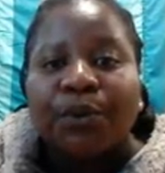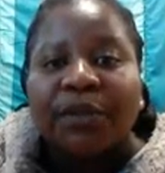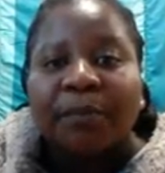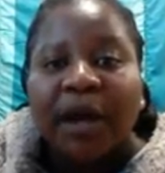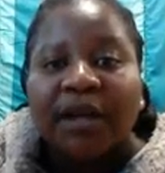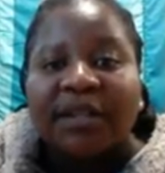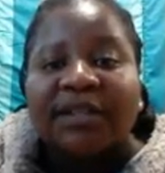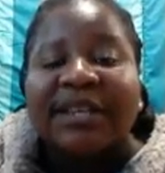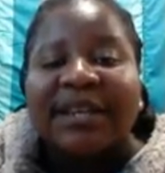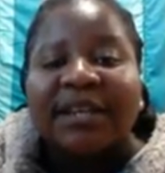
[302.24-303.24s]
with, but
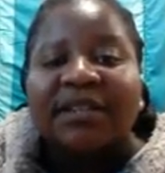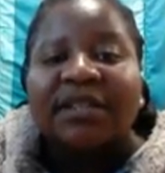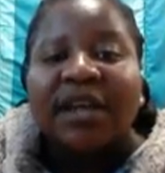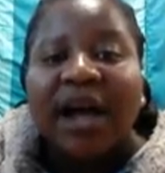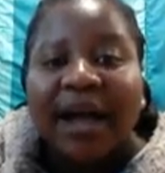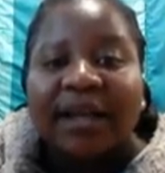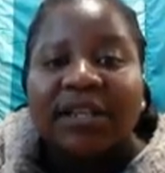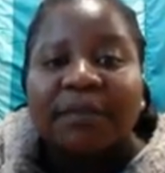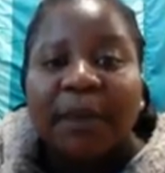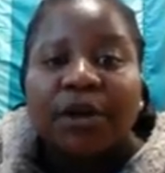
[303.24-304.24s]
it has the
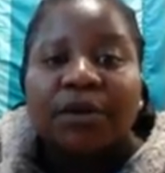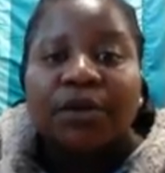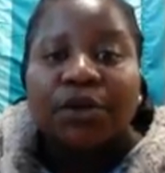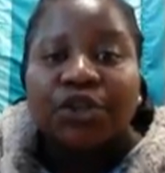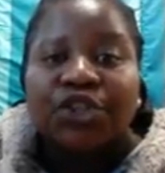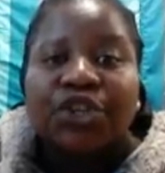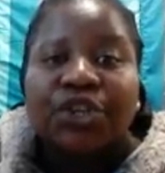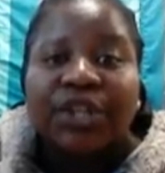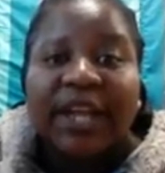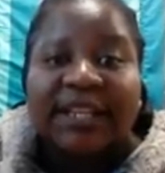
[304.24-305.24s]
highest
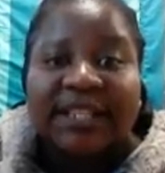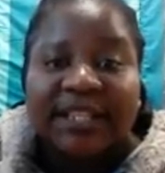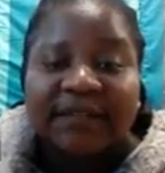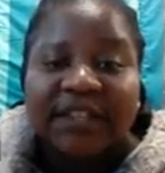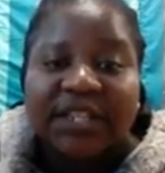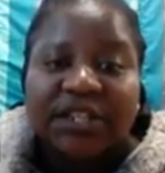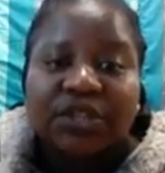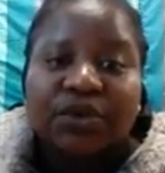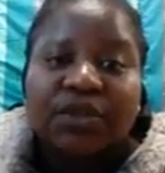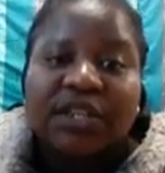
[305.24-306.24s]
biological activity.
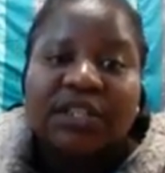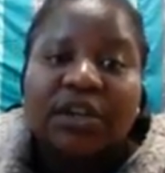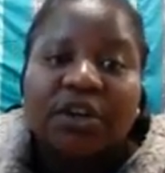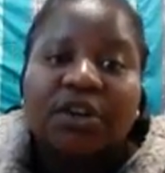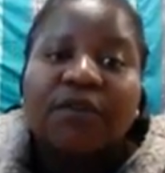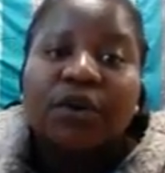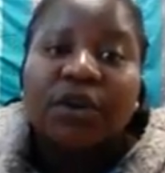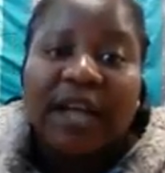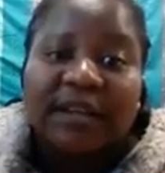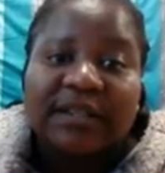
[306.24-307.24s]
So there's a lot of
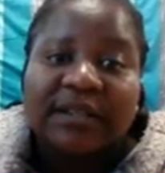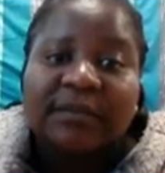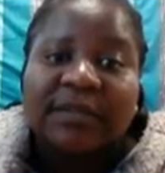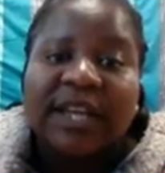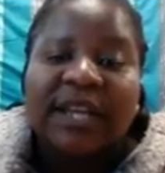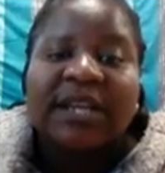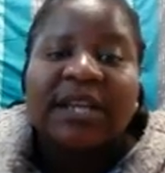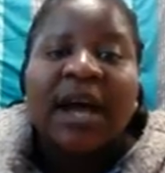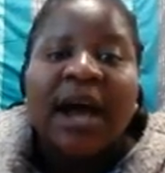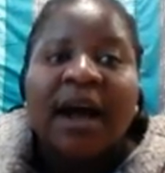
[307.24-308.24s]
organisms that
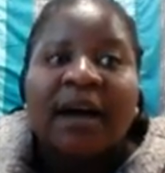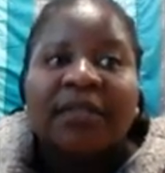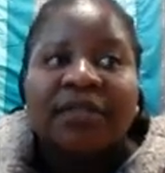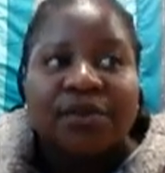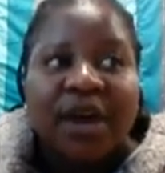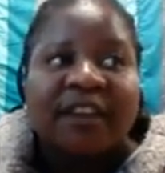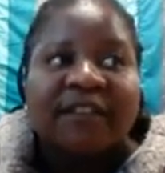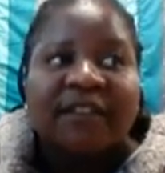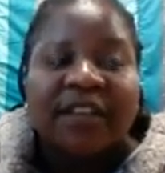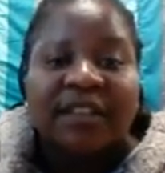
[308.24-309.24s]

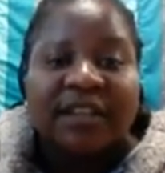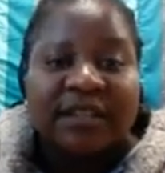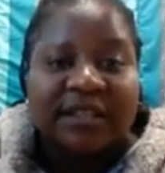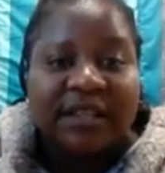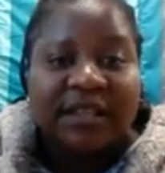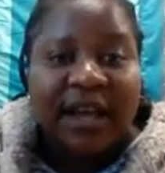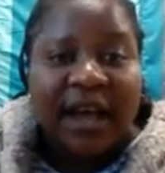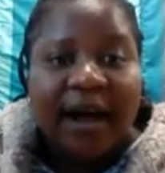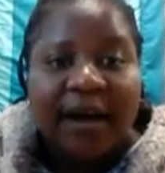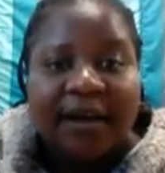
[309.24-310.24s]
thrive in this
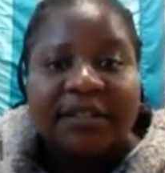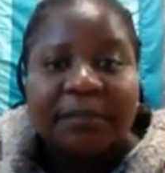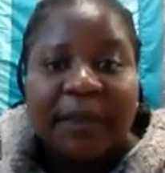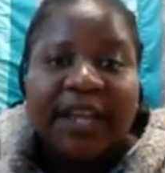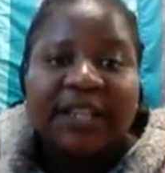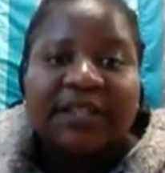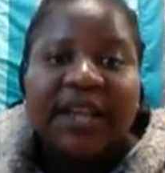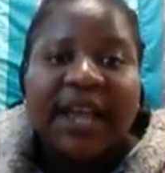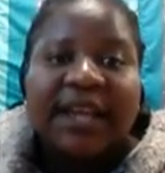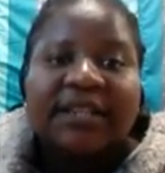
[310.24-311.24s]
space,
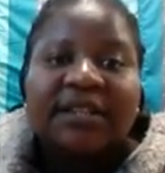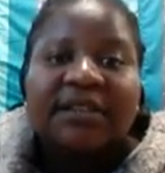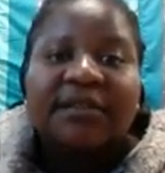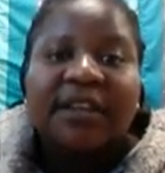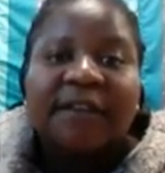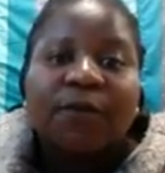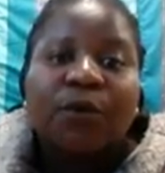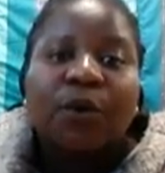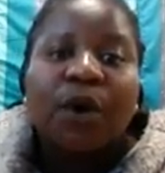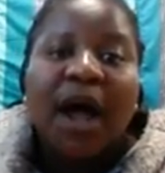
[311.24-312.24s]
and
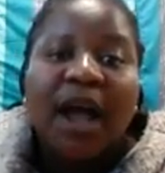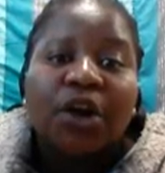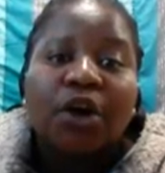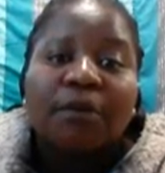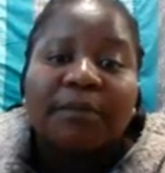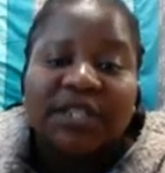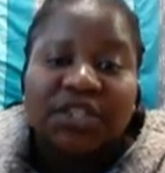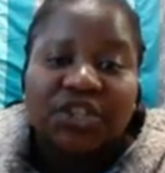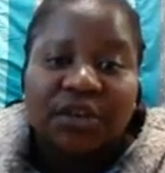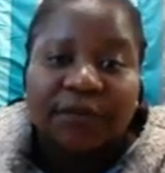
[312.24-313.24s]
therefore high
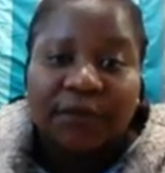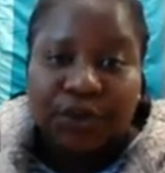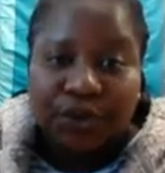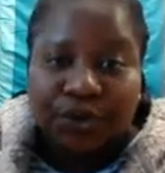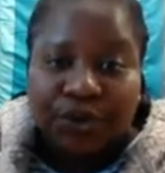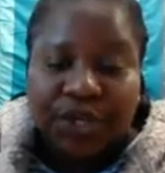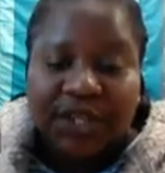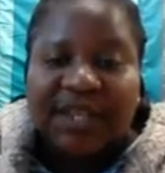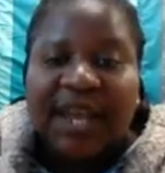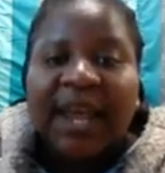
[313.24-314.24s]
competition for
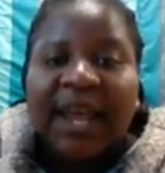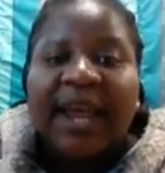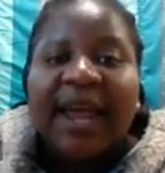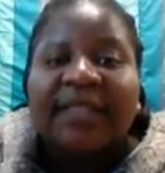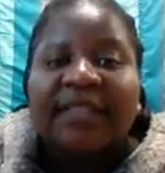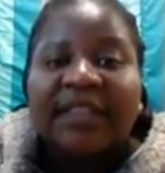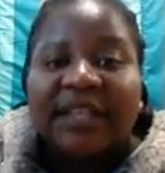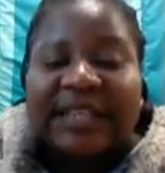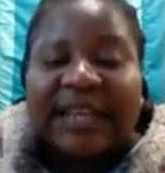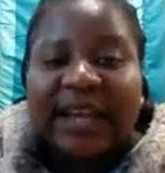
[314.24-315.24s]
nutrients. And
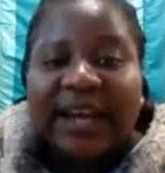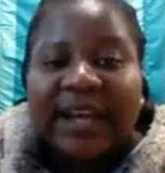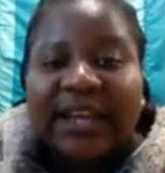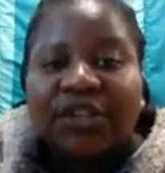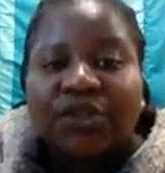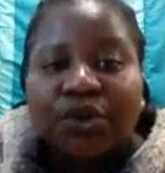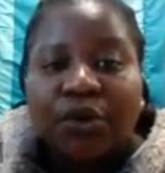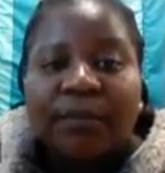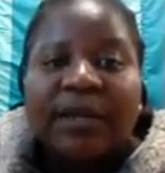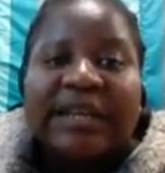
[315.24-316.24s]
this layer is
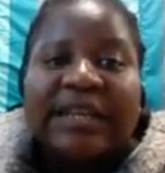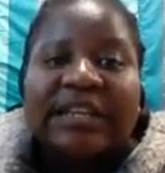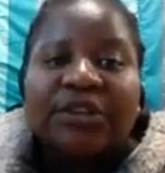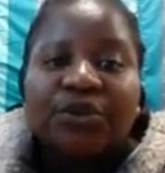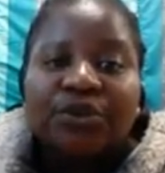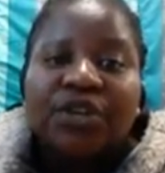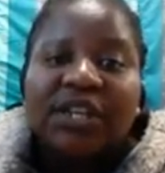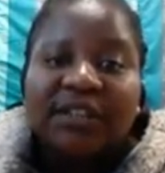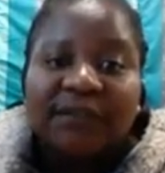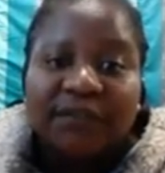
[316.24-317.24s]
normally
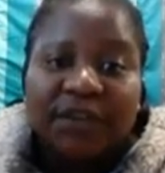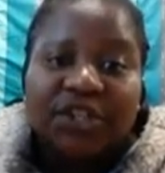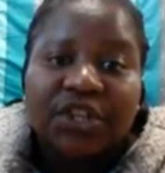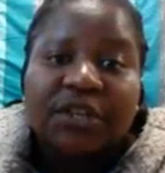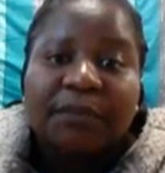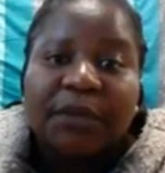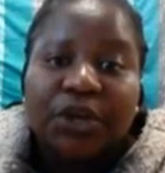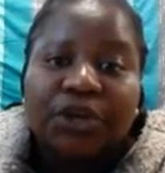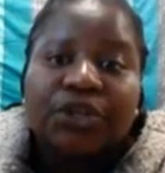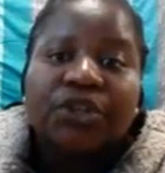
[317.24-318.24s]
nutrient deficient
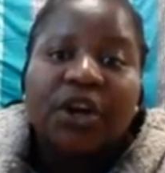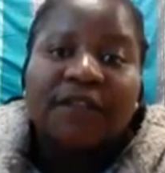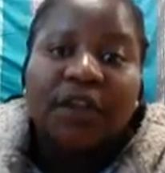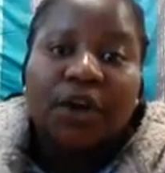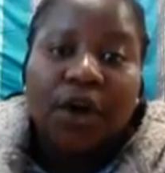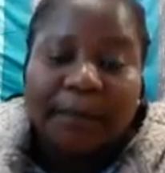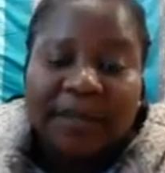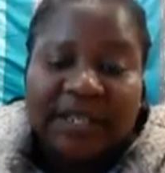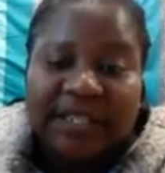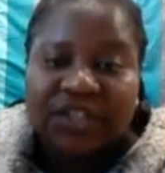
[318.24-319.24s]
because of the
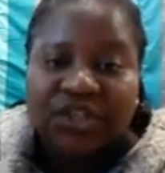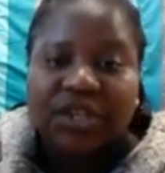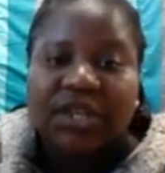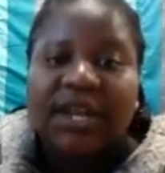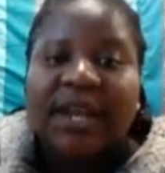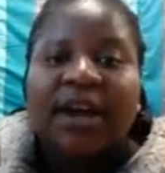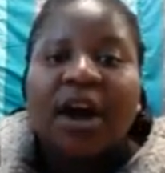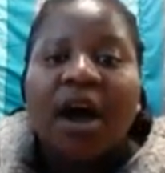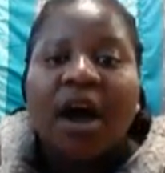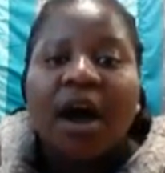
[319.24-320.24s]
competition
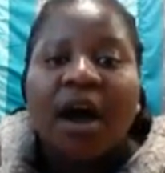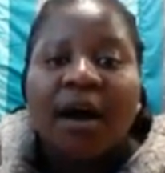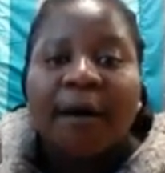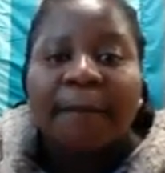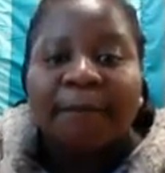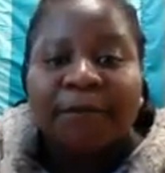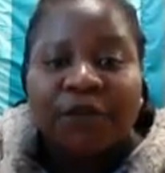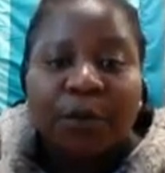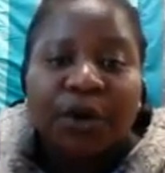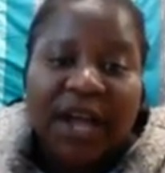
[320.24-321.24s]

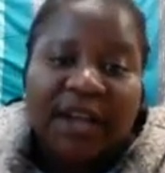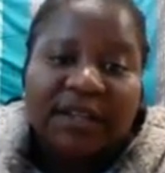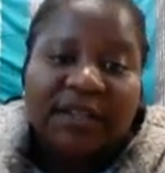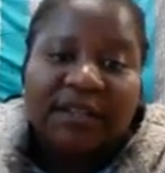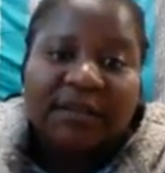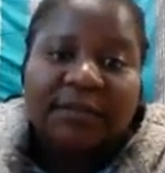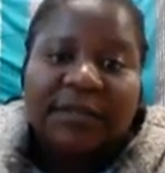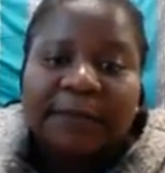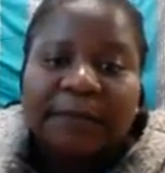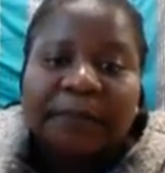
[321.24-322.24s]
from
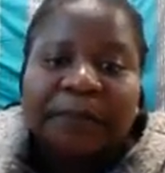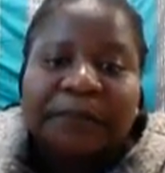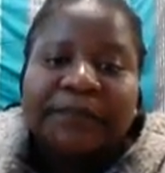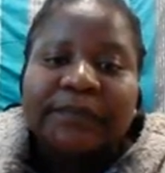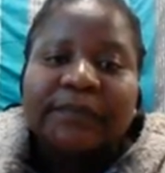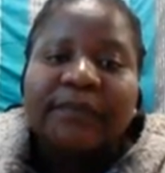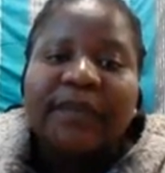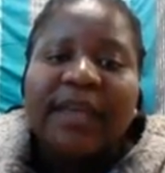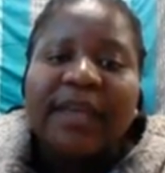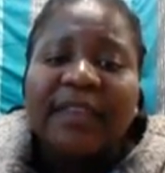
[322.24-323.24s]
organisms.
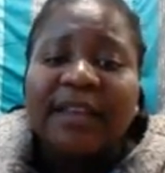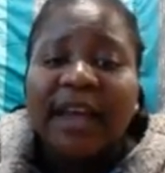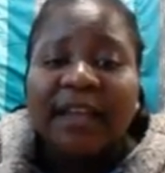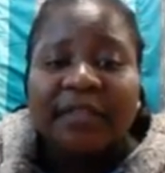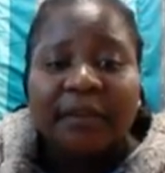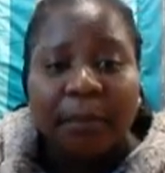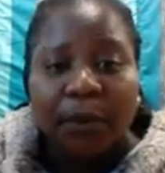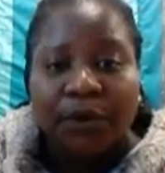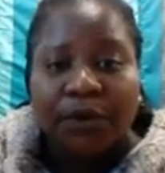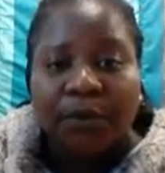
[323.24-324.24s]
And then at the
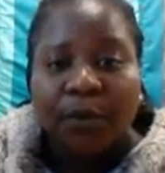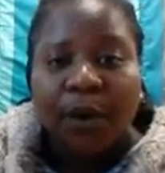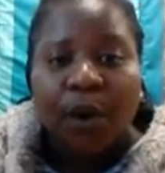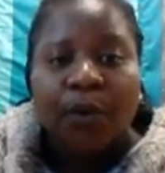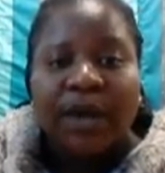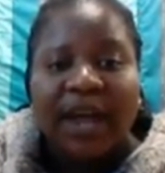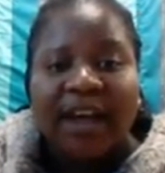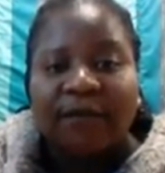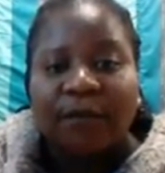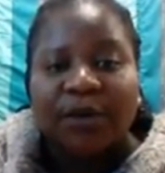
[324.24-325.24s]
bottom, we
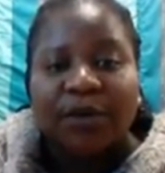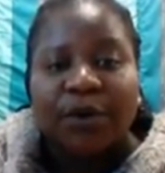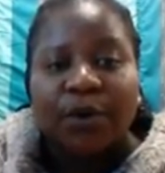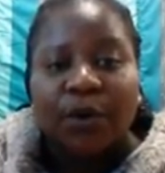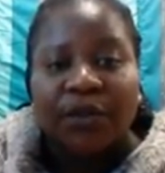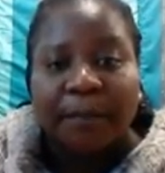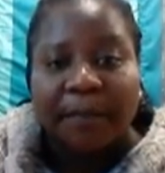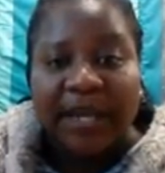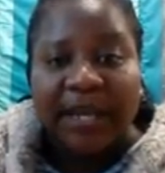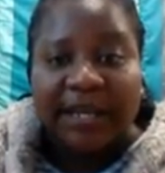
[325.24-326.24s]
have what we call the
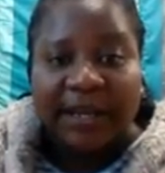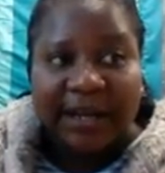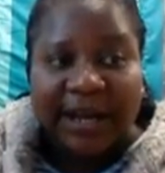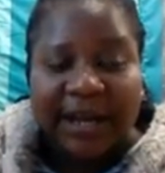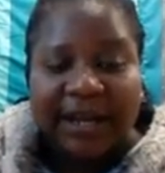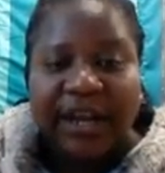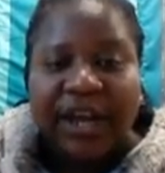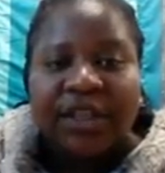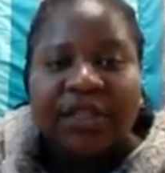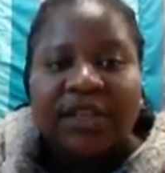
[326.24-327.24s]
picnic line.
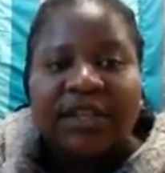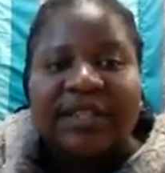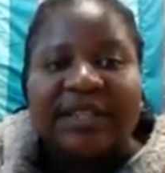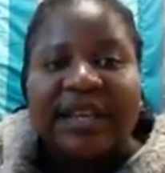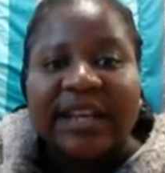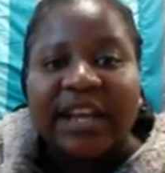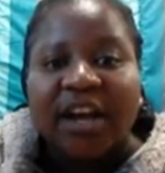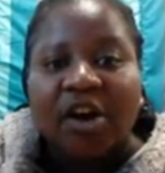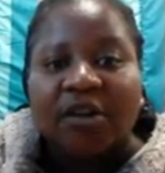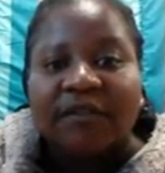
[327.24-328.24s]
This is a
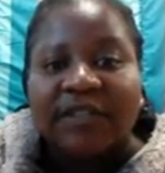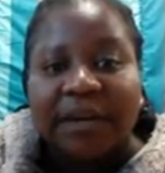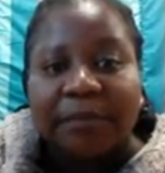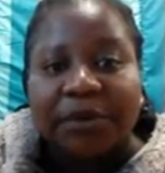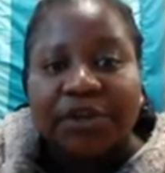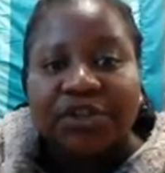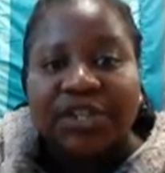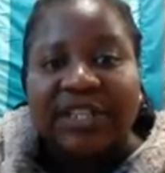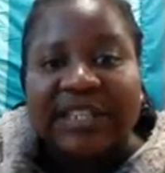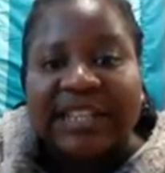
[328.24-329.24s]
layer of temperature
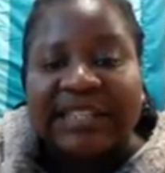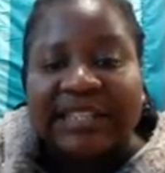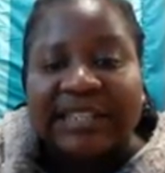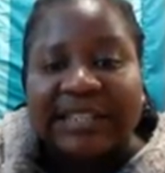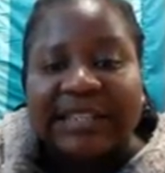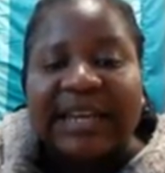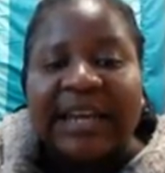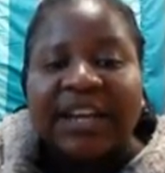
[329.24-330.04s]
and density